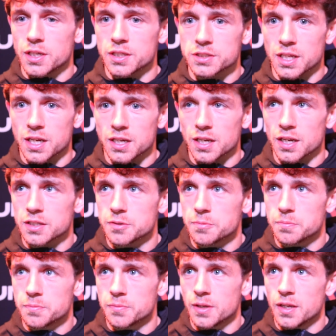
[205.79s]
Start
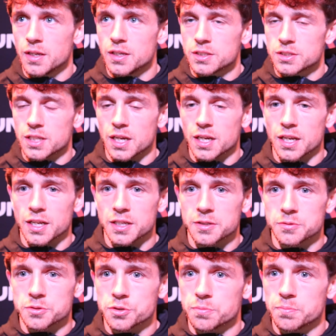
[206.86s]

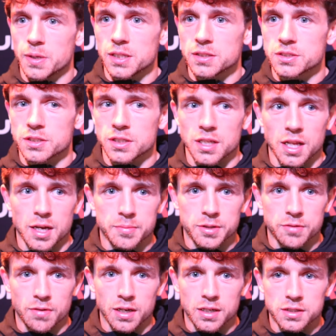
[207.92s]
collecting some belts and climbing
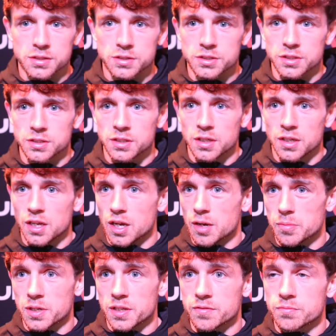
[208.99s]
the rankings, and I
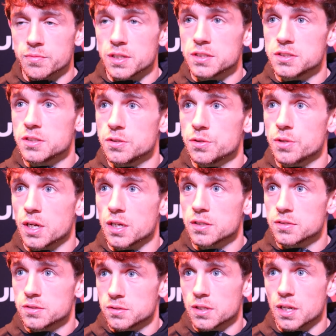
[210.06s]
believe I'm ready to do that
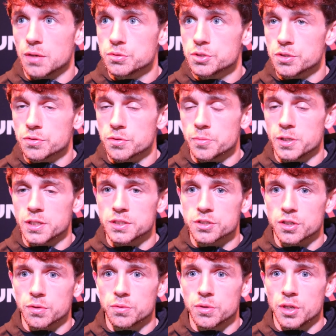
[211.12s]
now, do you know what I mean?
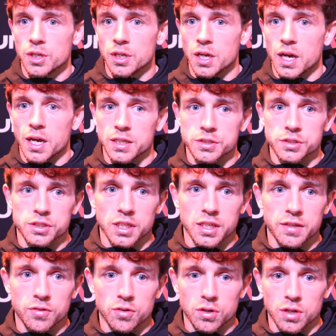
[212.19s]
So I just
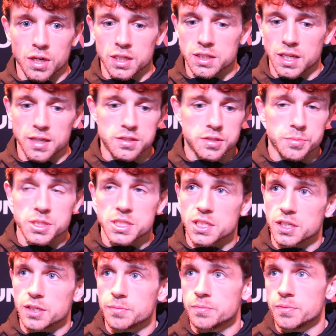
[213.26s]
leave all that down to my
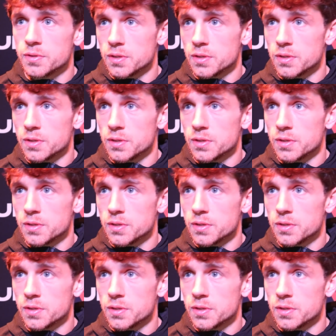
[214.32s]
team,